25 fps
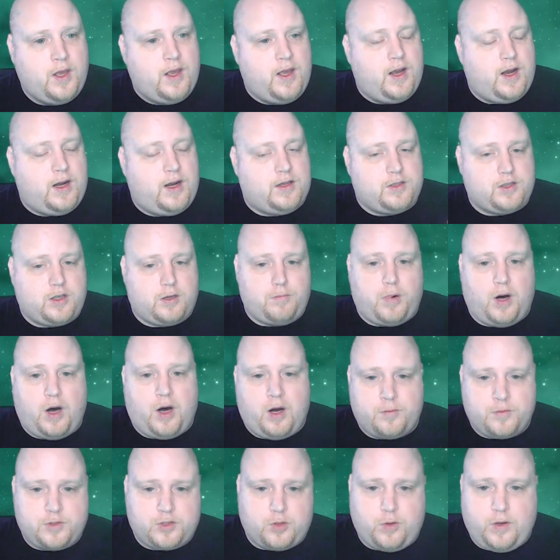I took a bomb
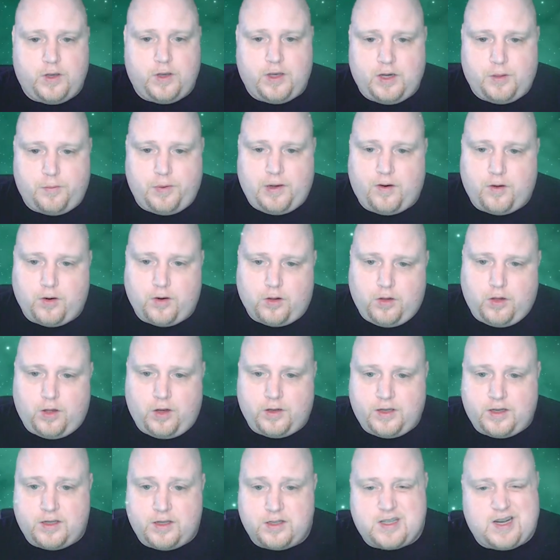squig and a power claw on each.